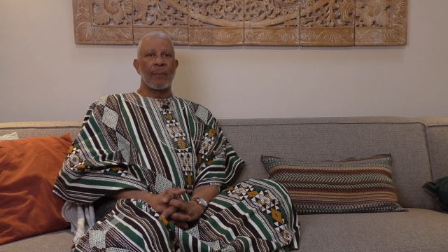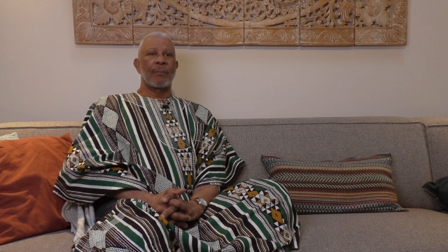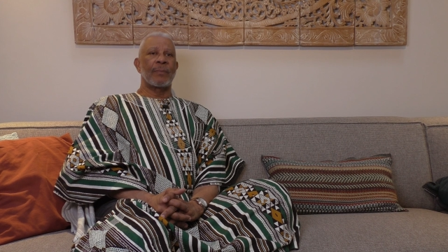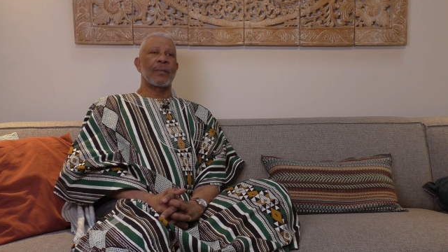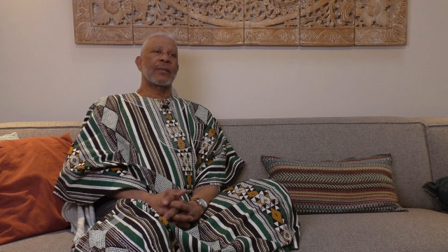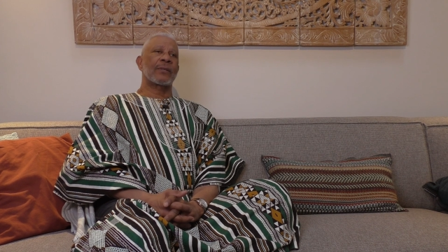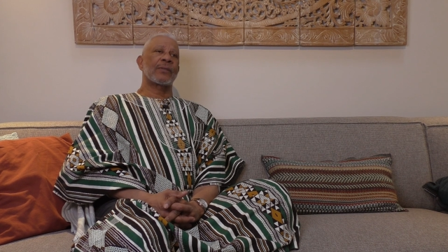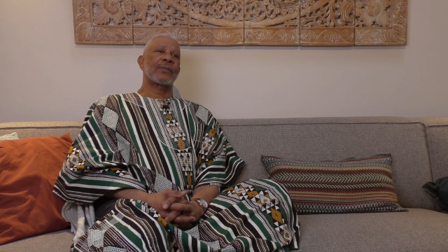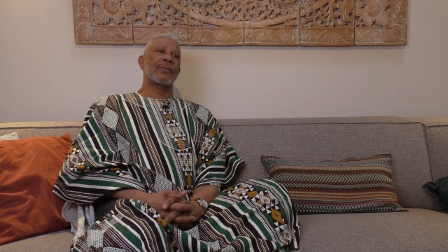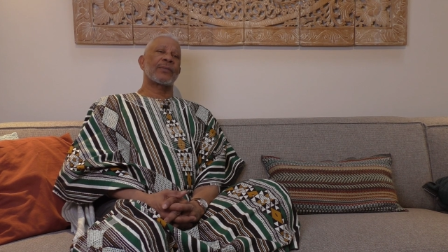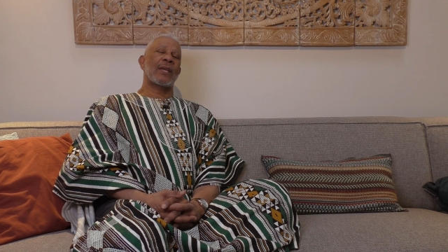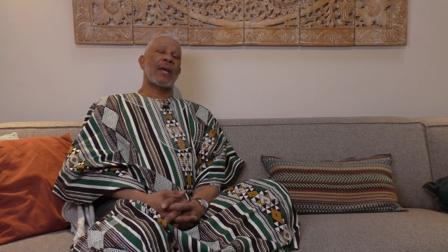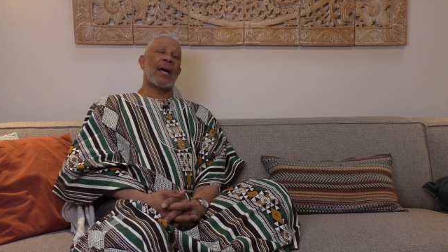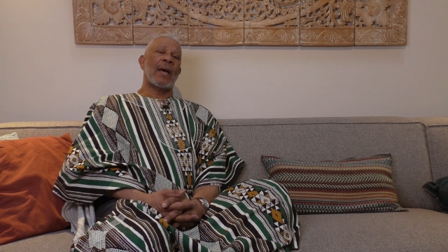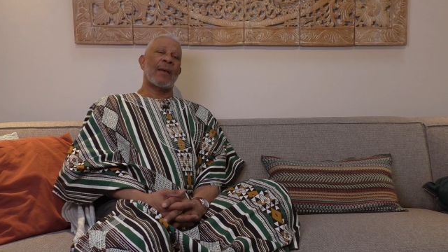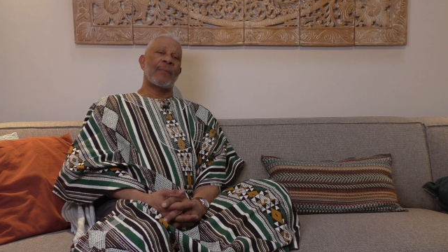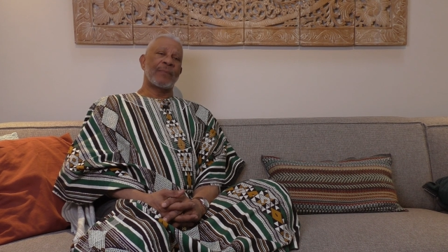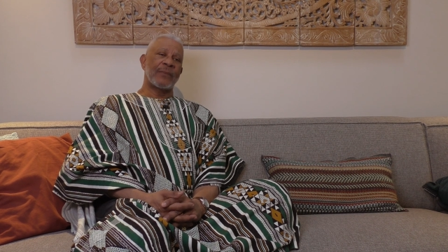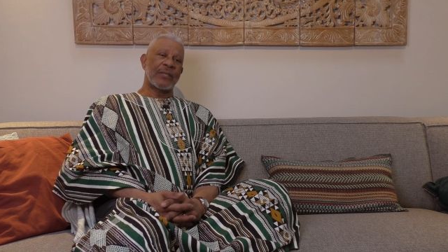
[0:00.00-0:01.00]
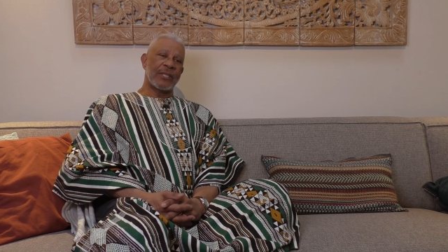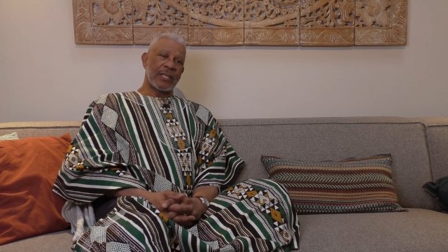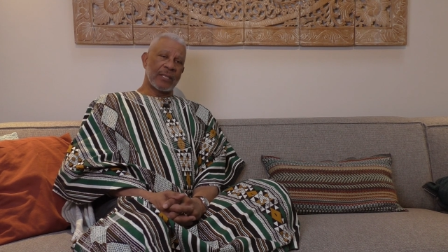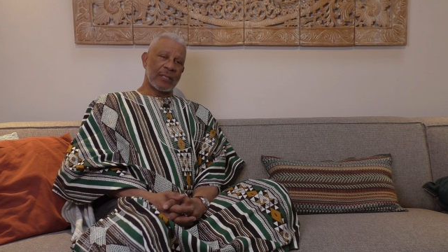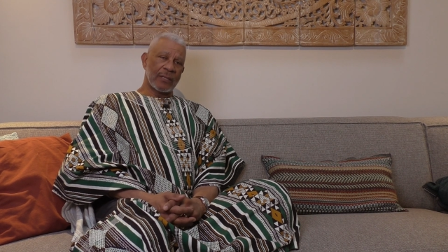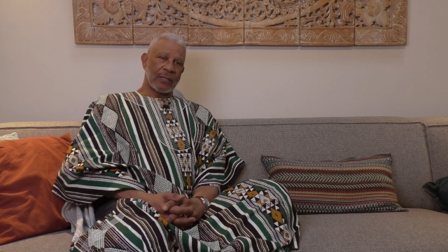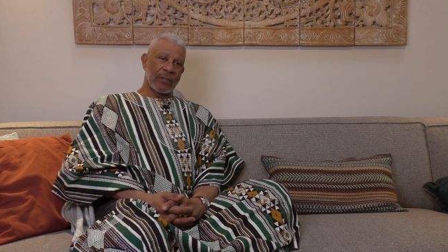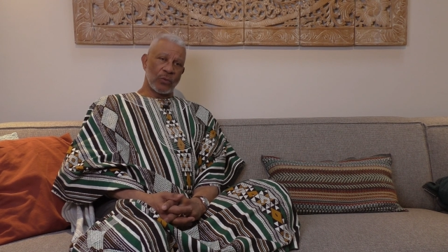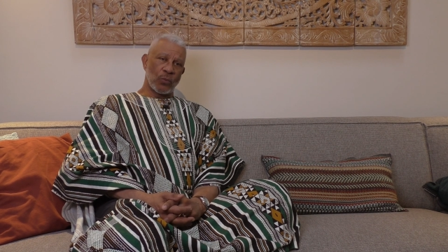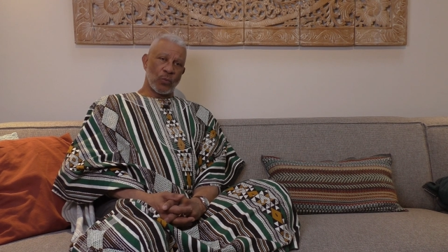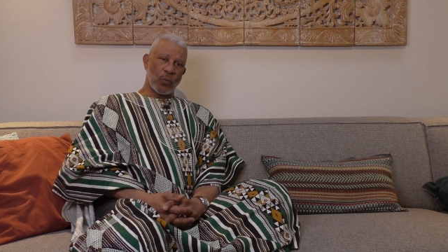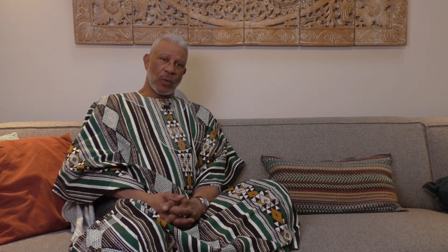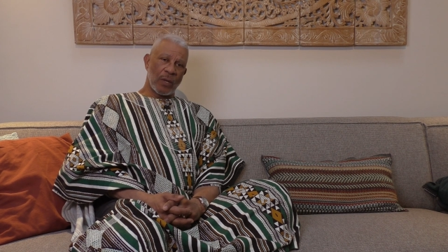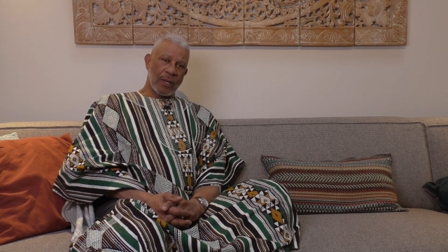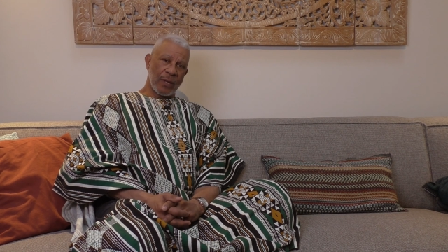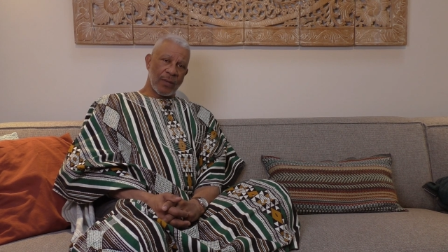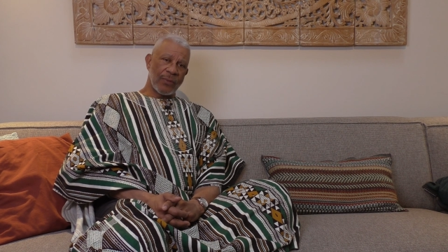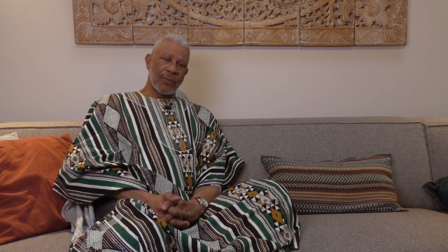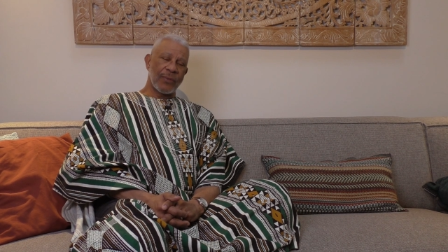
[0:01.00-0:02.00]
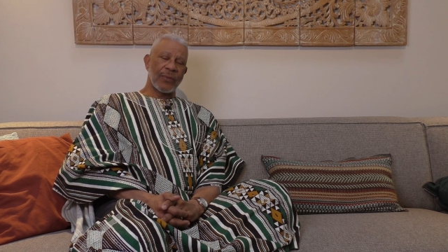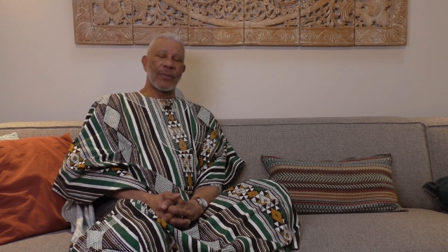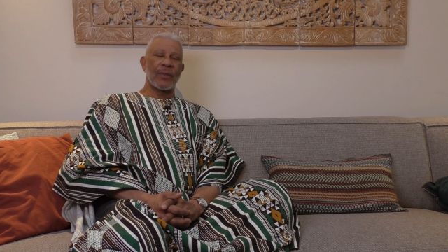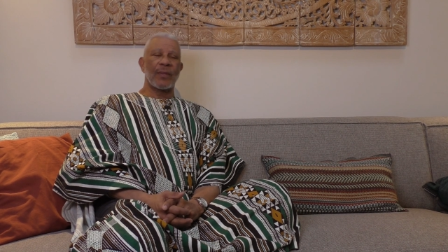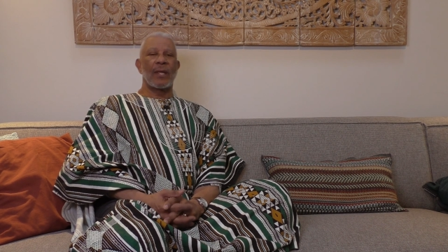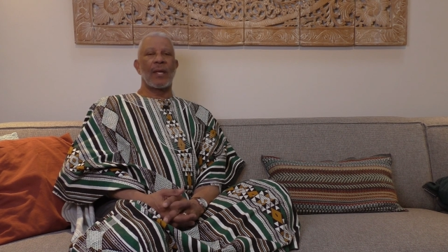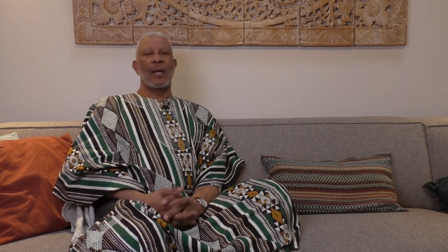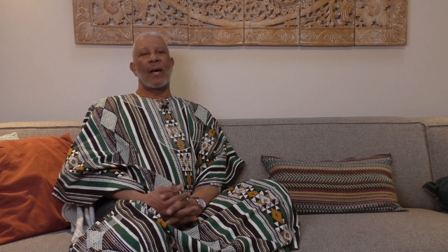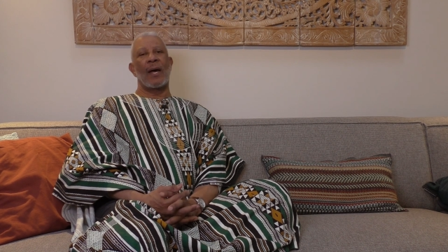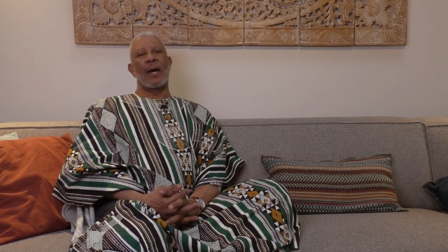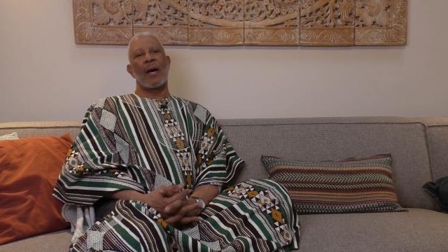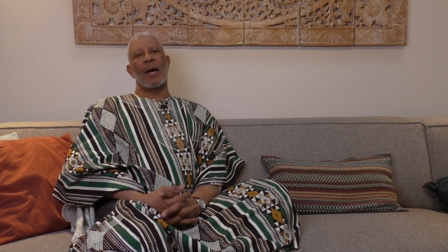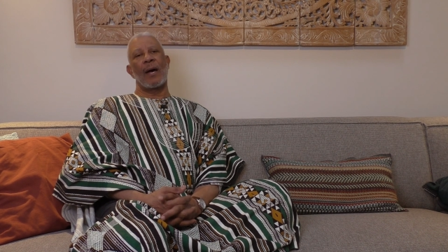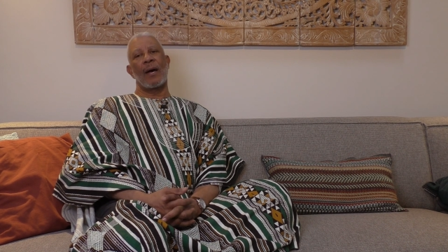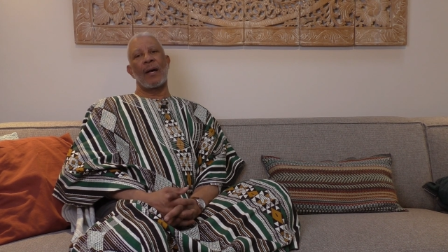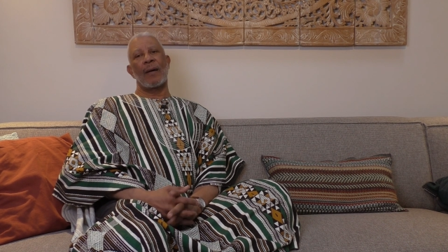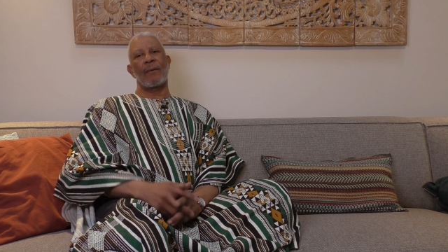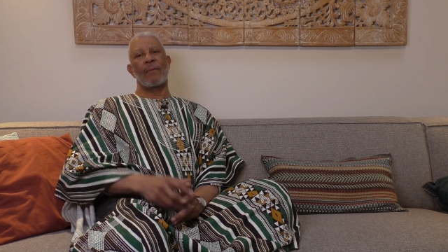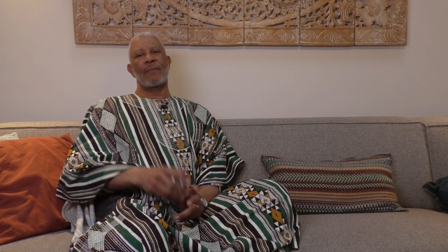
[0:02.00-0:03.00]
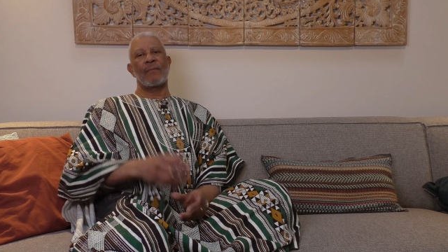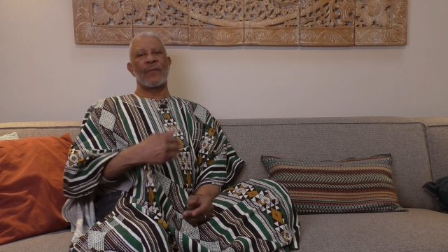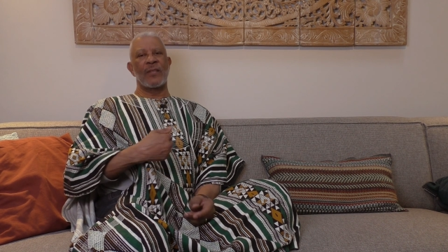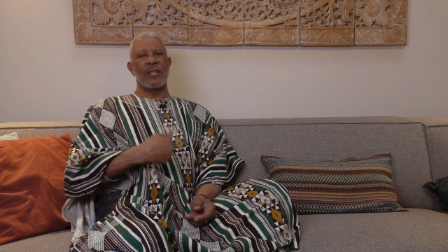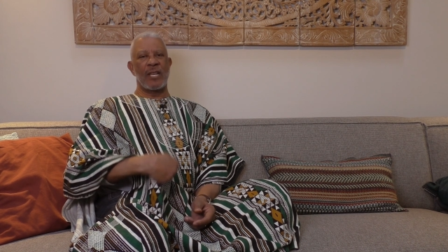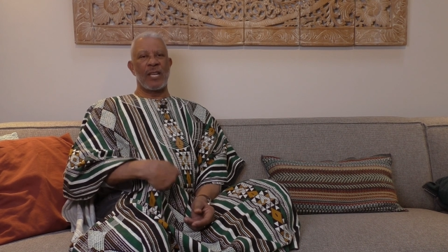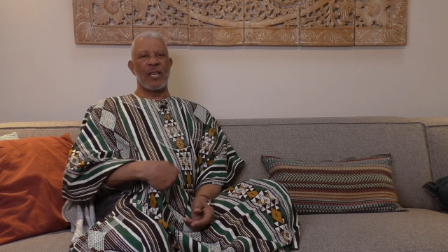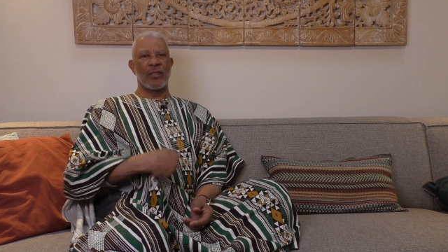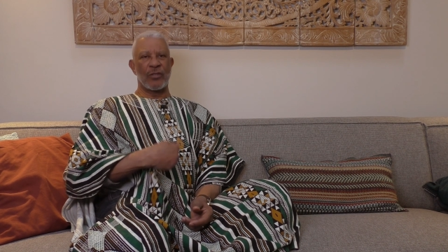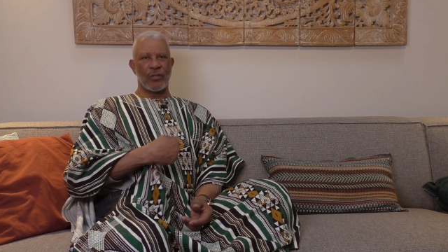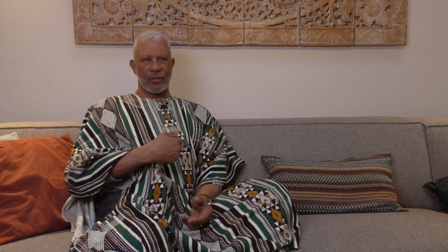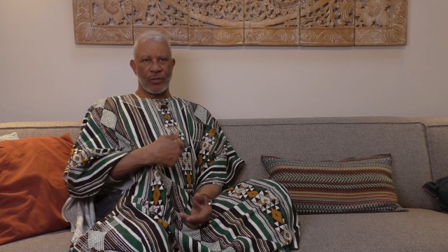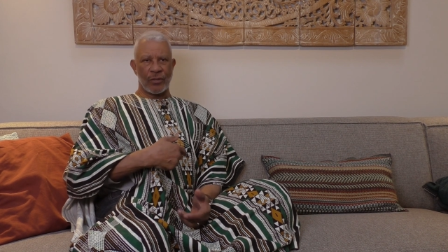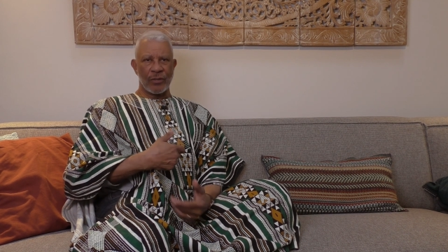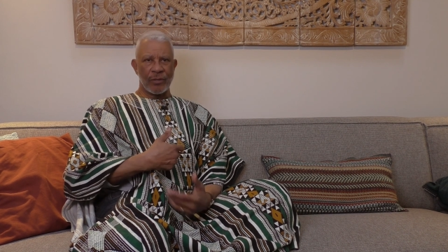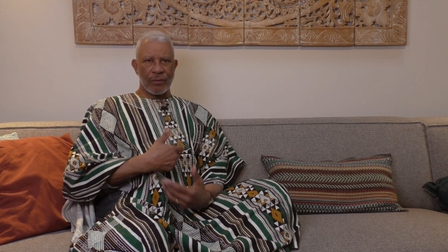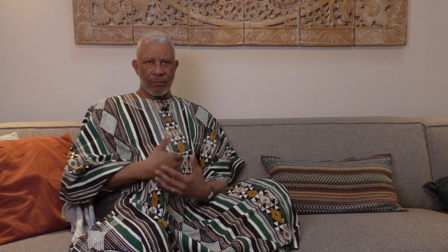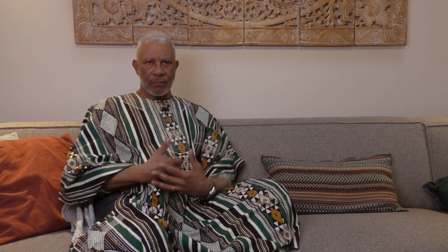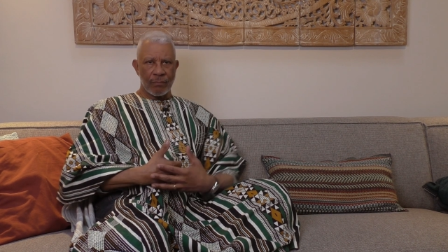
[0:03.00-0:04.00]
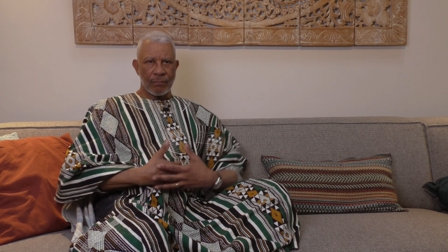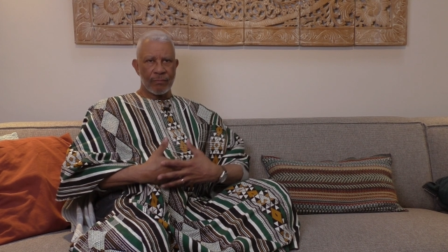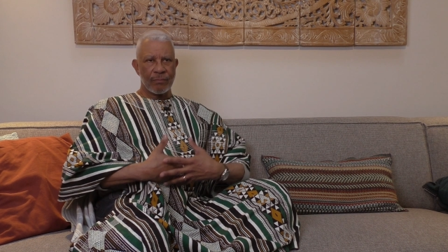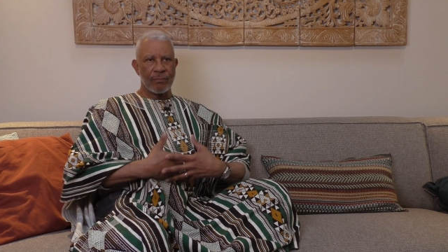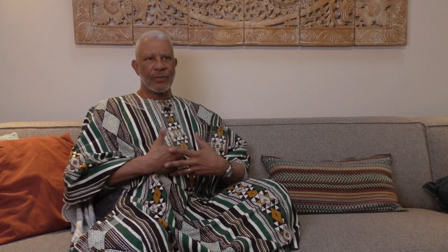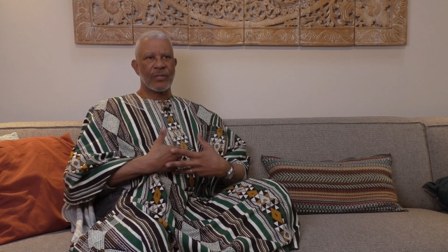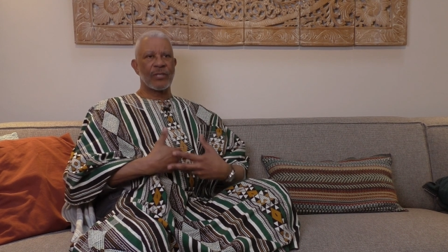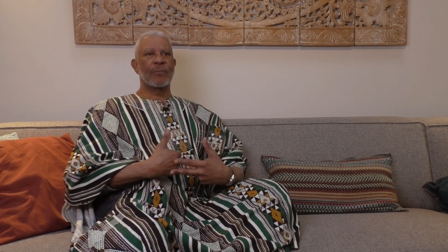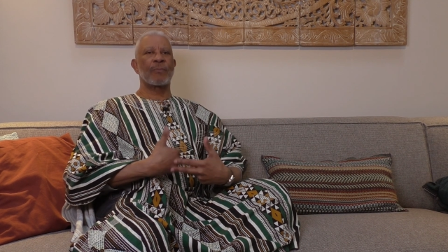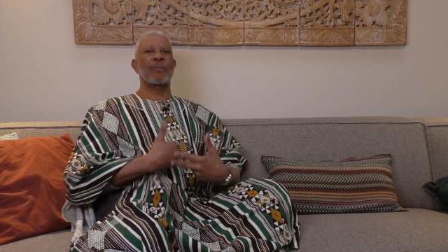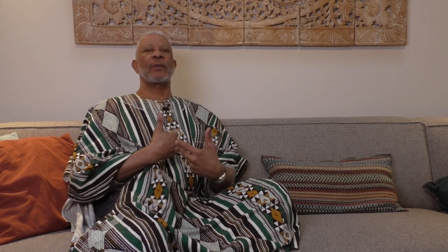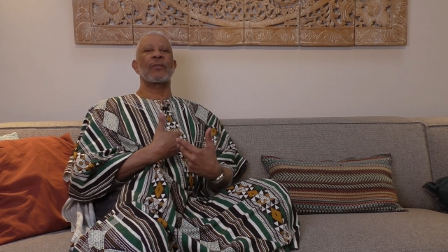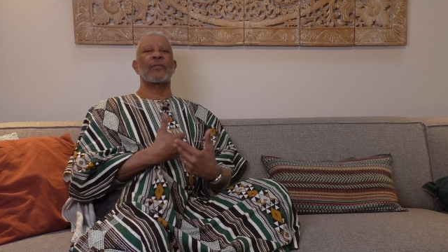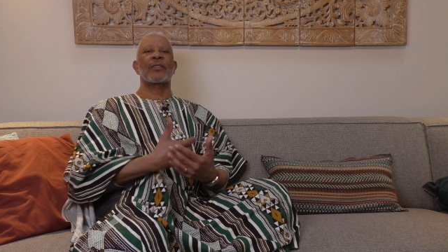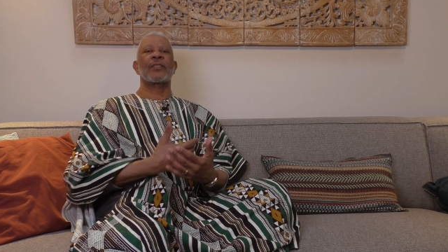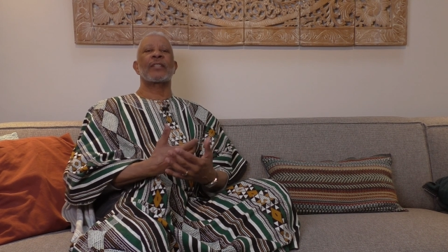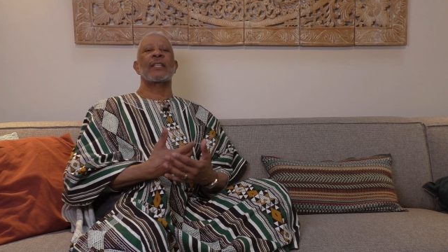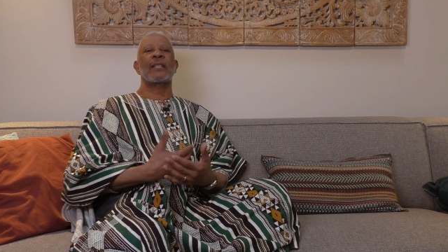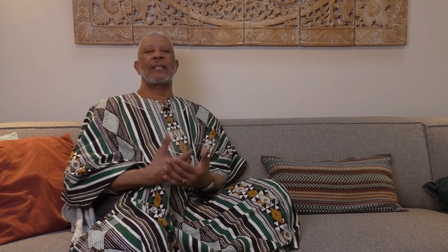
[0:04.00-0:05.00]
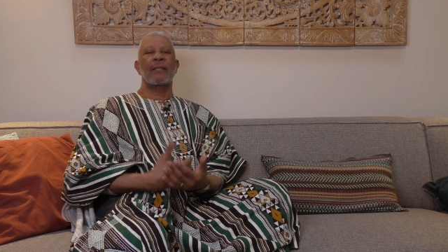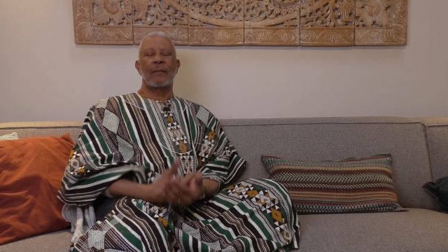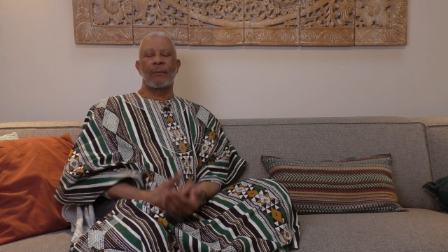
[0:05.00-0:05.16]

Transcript: because I'm dealing with the inner spirit.